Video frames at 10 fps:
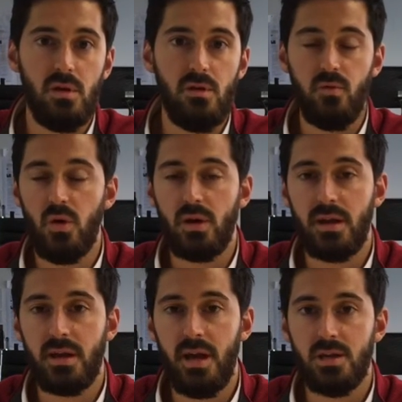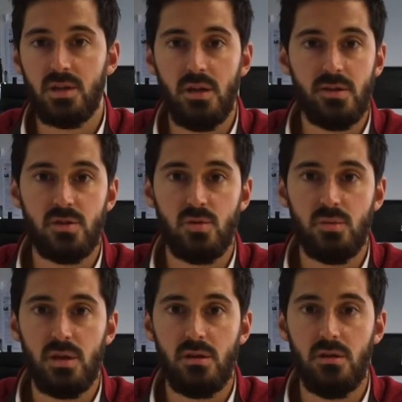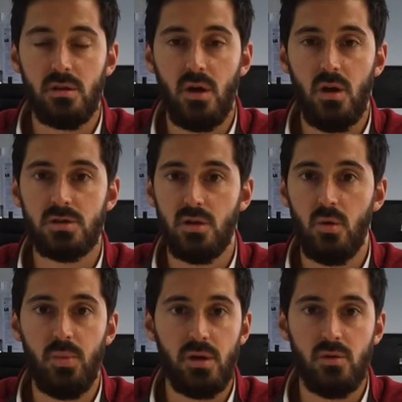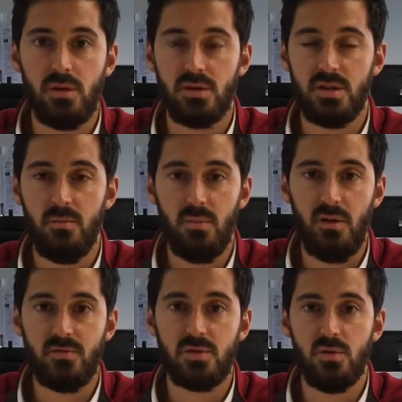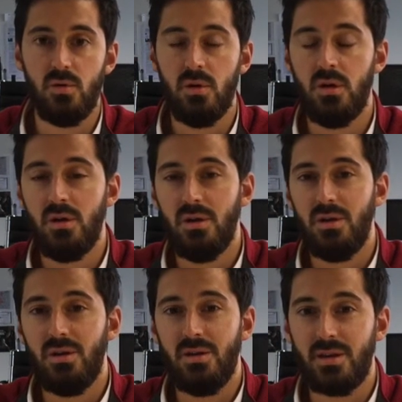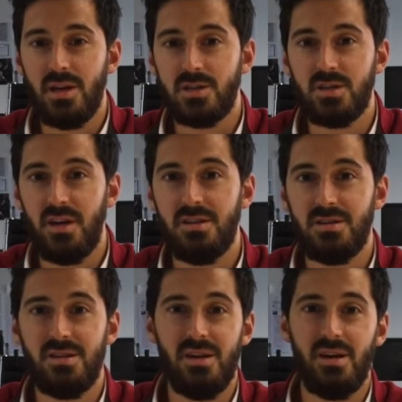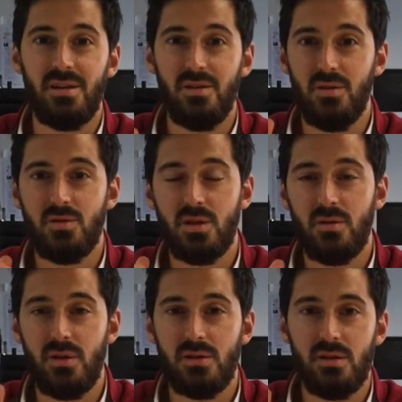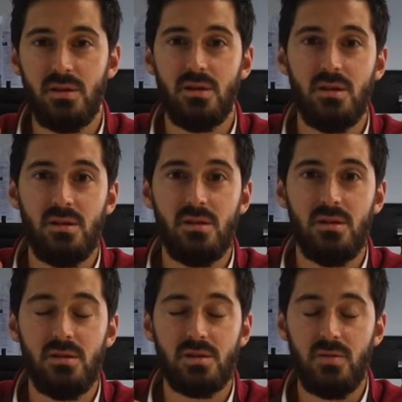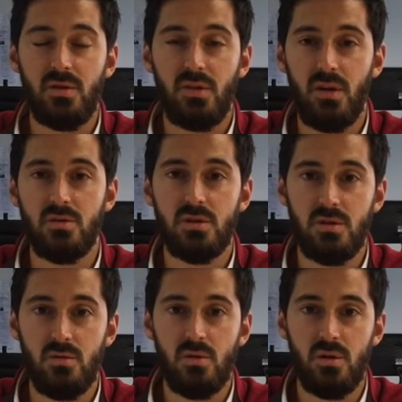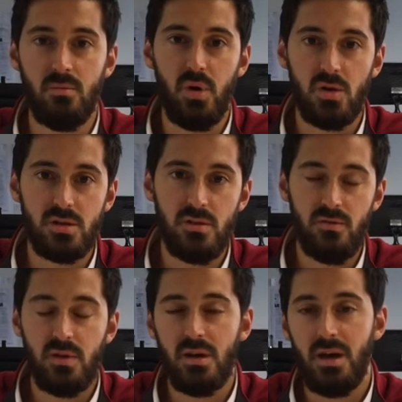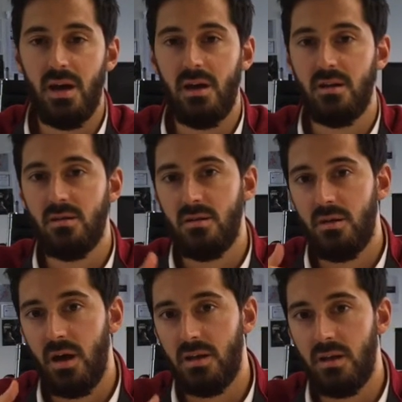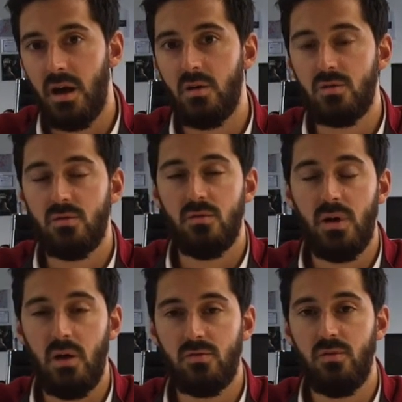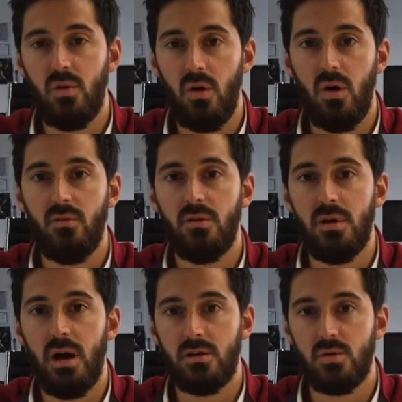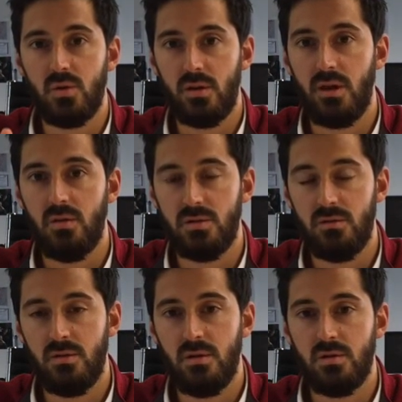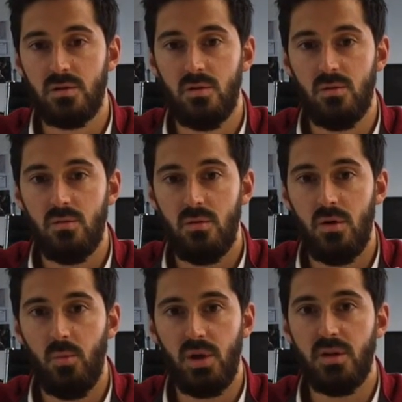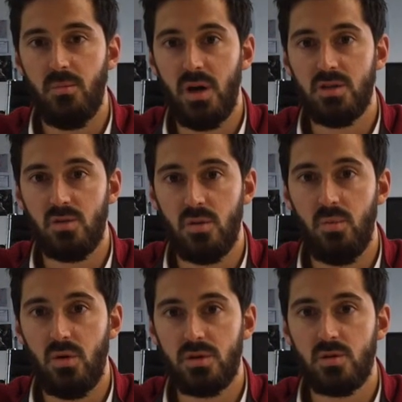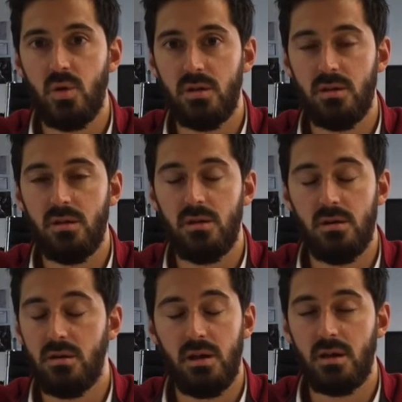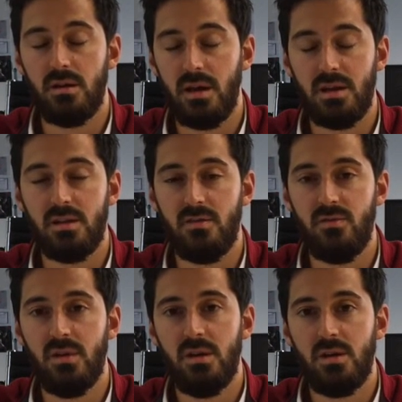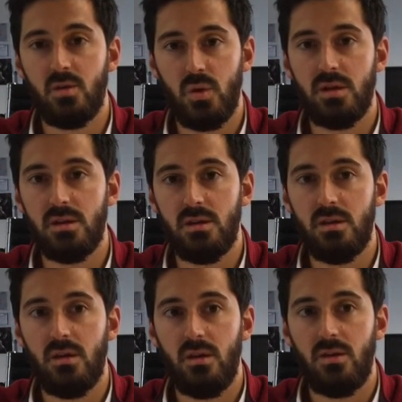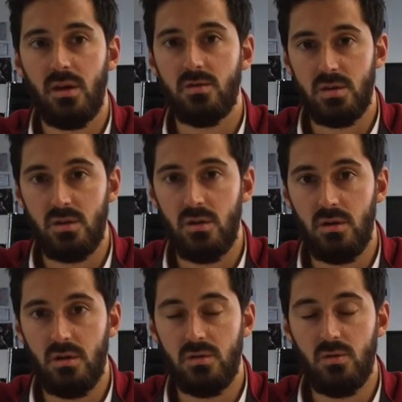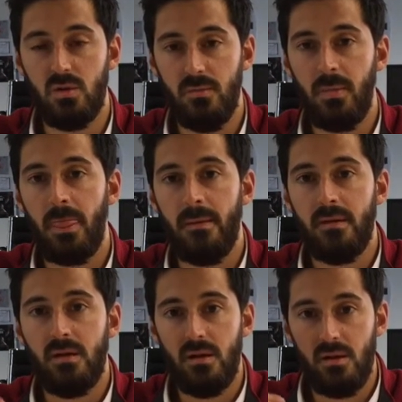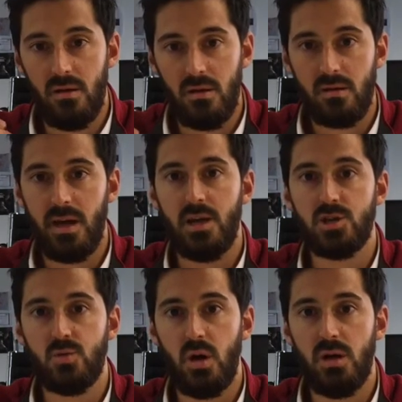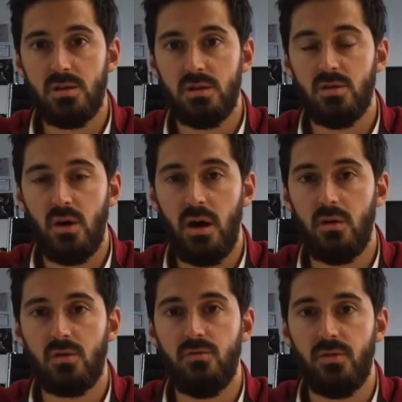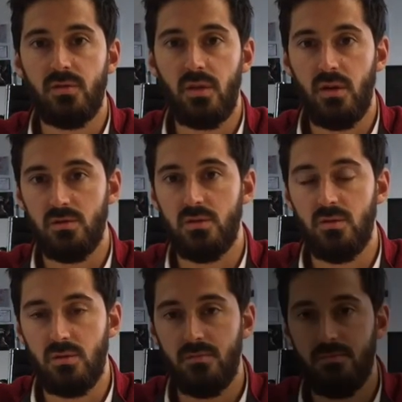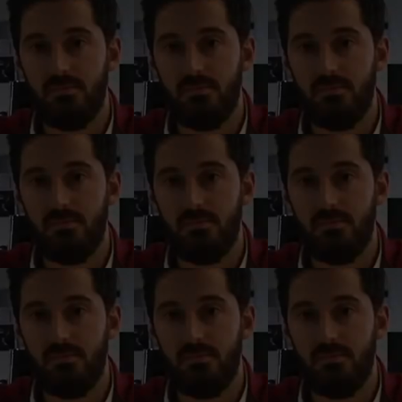If we look at the cash, let's assume that the costs are all paid during the same month. So the cash says that you generated 70,000 euro in positive and had an outflow of 120,000. So operating margin on the books, negative 20,000 euro. Cash-wise, you're out of 50,000 euro.